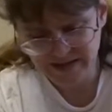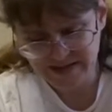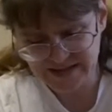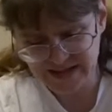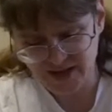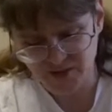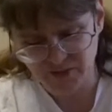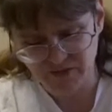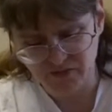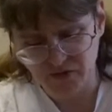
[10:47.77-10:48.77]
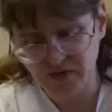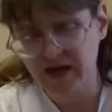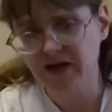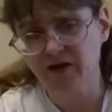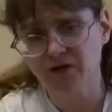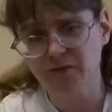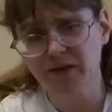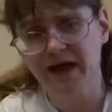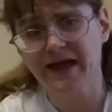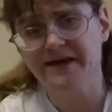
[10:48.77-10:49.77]
together before they go to
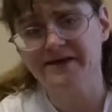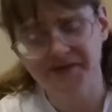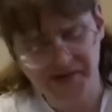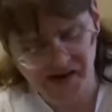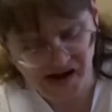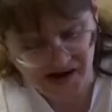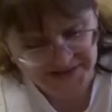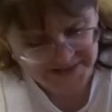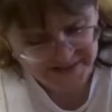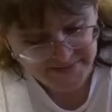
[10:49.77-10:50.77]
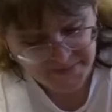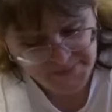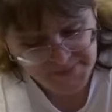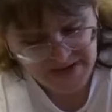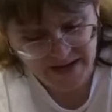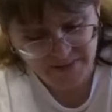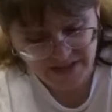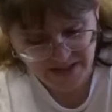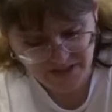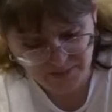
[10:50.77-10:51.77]
bed. I
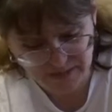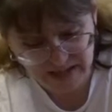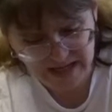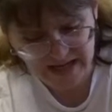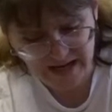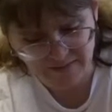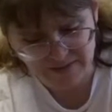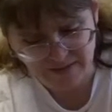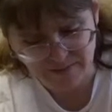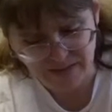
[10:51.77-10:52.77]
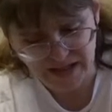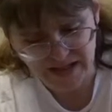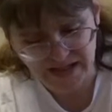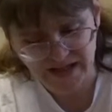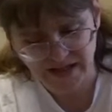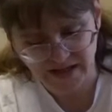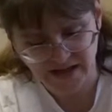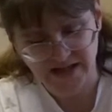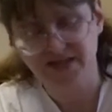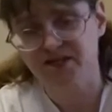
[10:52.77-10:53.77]
began to play. I was a mighty
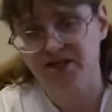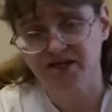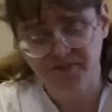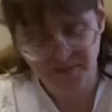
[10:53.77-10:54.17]
hunter,